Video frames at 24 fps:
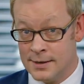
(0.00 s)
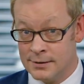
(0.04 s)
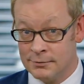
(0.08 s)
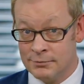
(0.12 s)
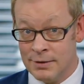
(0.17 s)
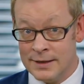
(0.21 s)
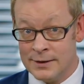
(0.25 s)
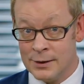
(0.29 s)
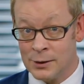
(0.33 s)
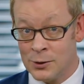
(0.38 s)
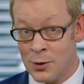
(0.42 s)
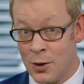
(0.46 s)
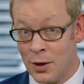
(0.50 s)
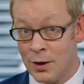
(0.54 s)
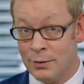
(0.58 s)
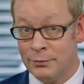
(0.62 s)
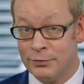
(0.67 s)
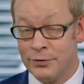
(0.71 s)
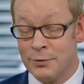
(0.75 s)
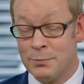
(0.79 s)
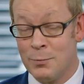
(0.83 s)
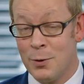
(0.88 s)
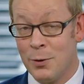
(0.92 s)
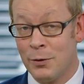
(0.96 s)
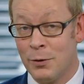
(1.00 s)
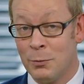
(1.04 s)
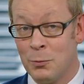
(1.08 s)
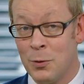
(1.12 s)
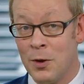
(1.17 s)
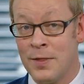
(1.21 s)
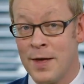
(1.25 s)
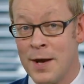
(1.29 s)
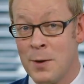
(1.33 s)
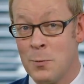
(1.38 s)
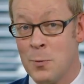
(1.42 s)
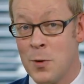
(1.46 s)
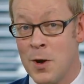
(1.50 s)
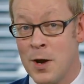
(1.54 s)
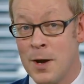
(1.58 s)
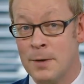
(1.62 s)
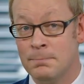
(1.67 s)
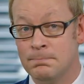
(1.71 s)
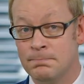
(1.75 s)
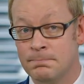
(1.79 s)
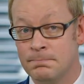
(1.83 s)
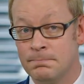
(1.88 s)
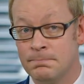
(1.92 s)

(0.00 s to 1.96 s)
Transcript: Read the column for more on what they were.